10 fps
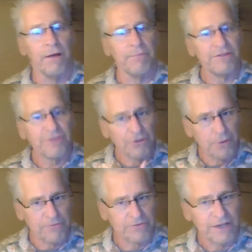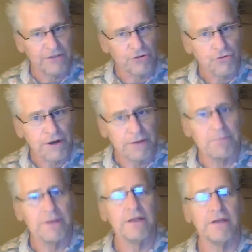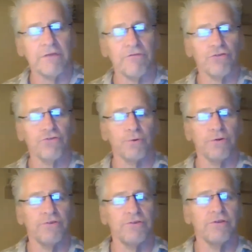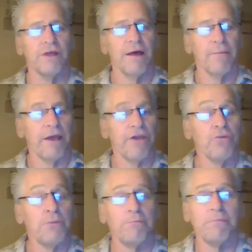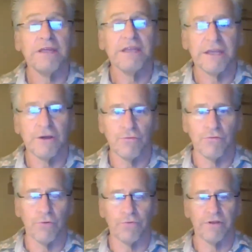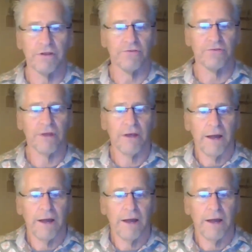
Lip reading: That's how you emphasize credibility of your sources, by a human being who wrote this.